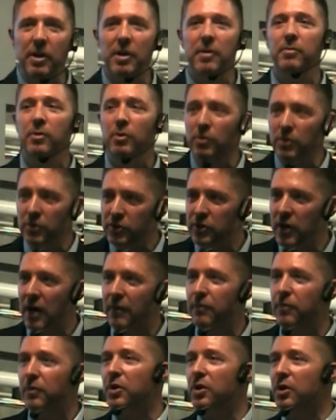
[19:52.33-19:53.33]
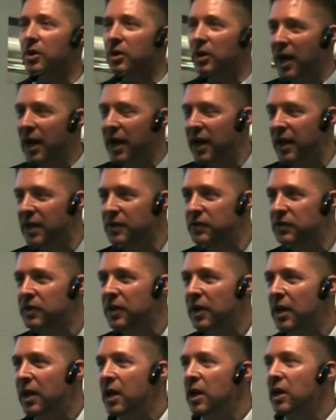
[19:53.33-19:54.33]
in MuleSoft for your clients,
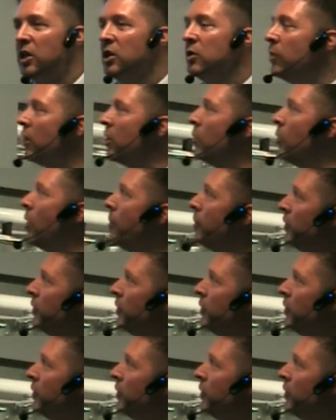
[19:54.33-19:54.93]
you want to